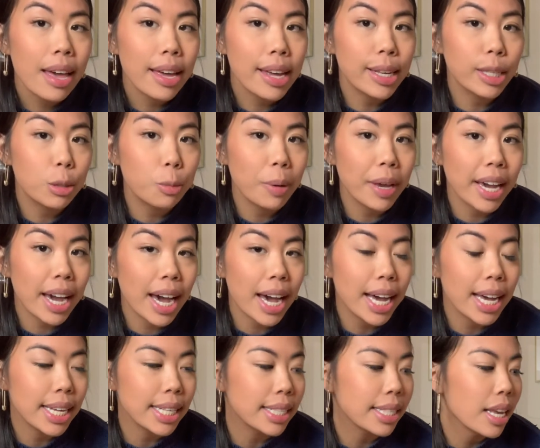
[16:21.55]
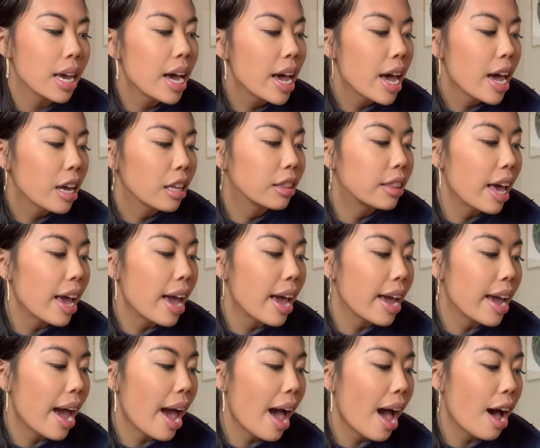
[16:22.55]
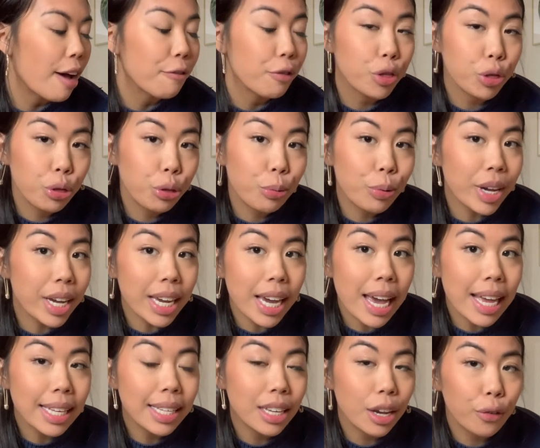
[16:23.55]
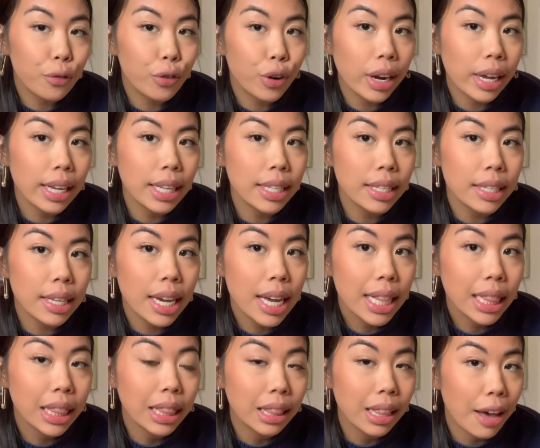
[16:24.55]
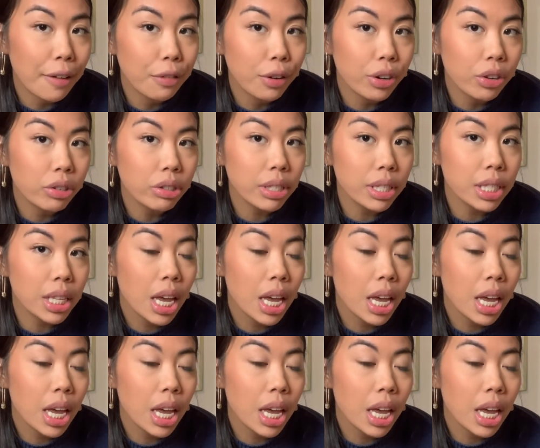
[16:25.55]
is because they have three different levels